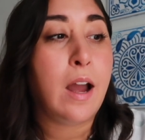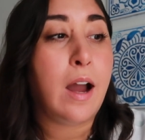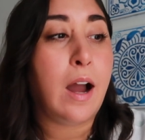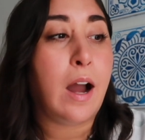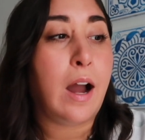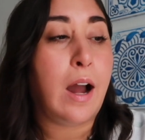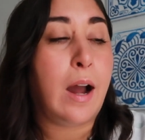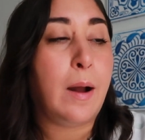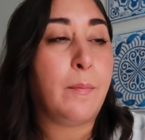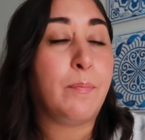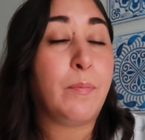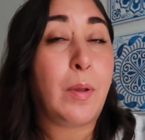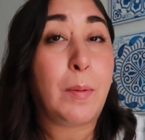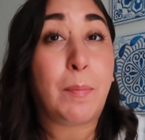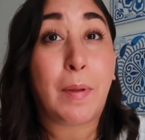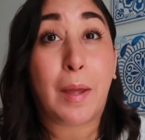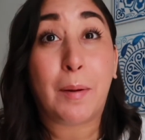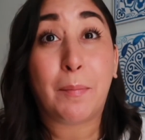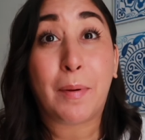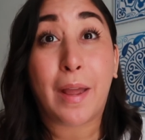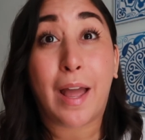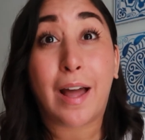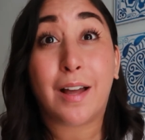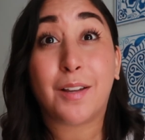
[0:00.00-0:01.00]
My
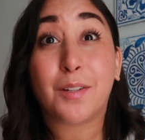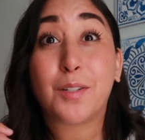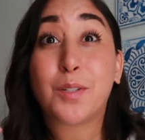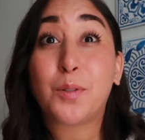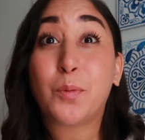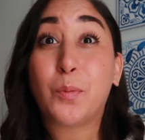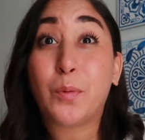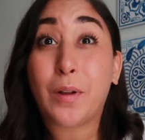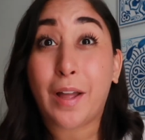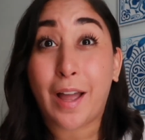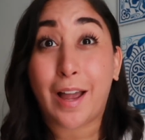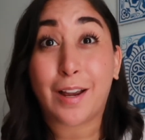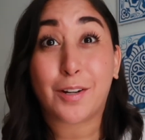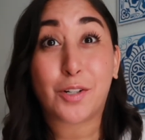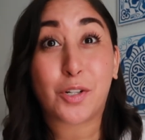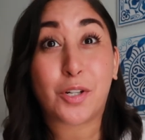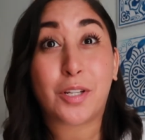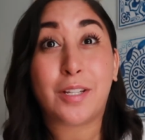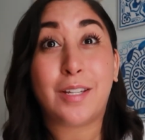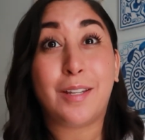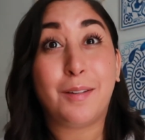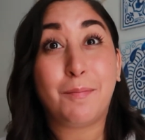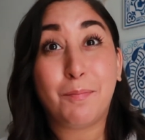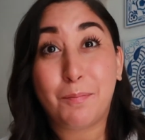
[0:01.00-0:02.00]
pen pals will
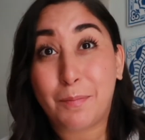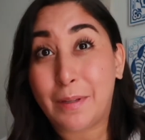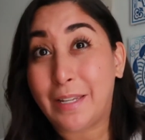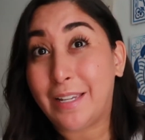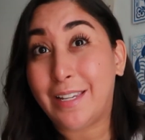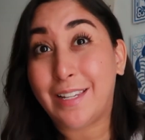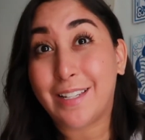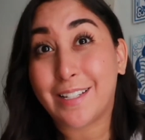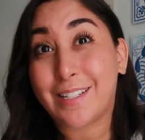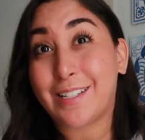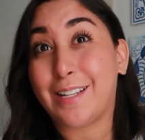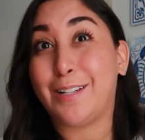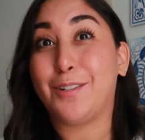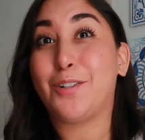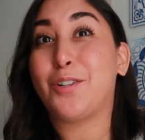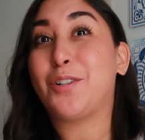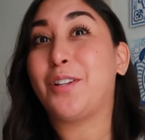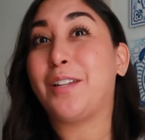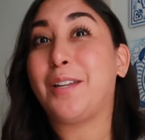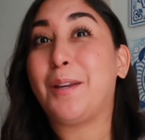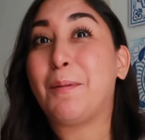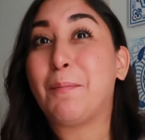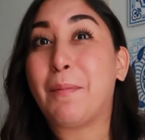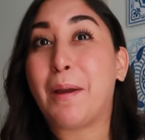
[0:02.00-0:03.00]
actually be
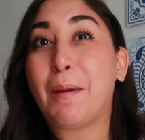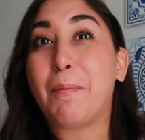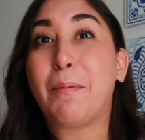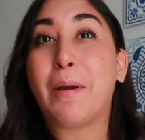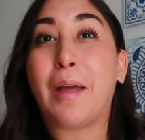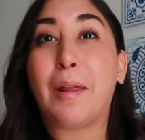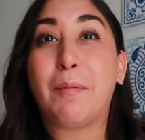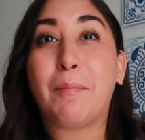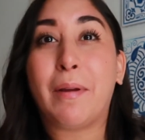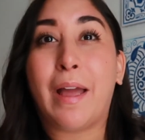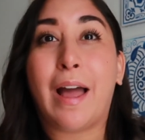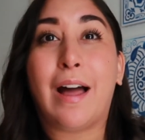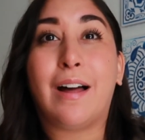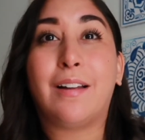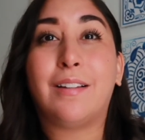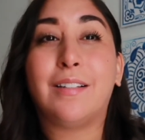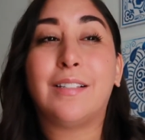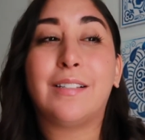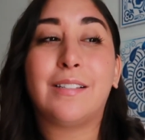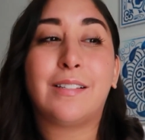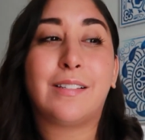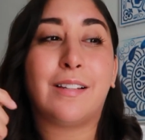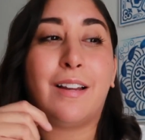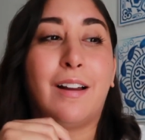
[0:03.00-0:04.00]
essentially my pen
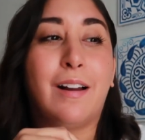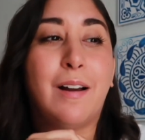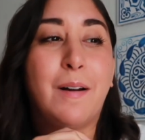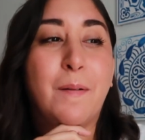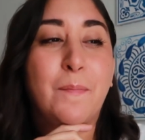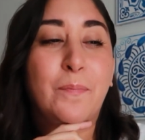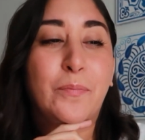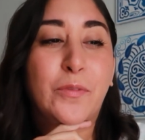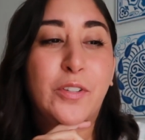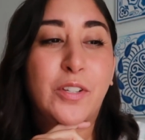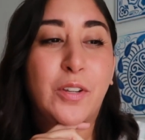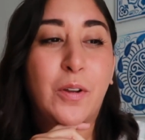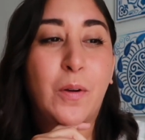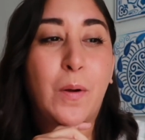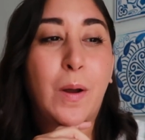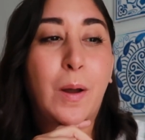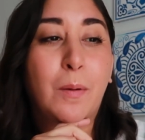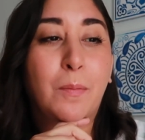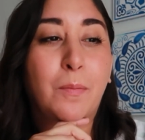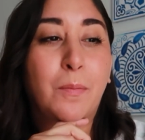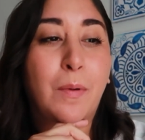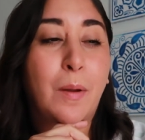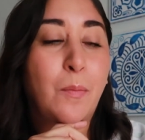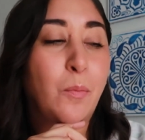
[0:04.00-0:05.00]
pals. So
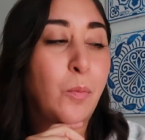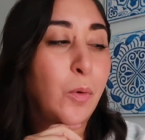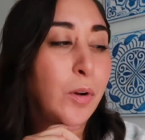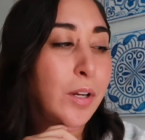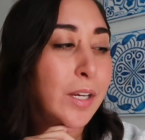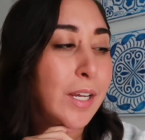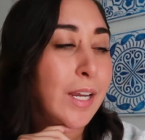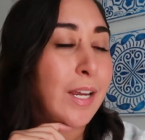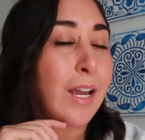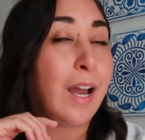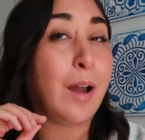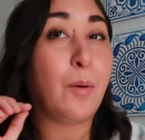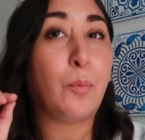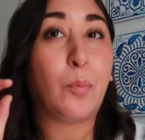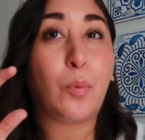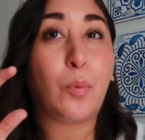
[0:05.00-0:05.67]
I'm working on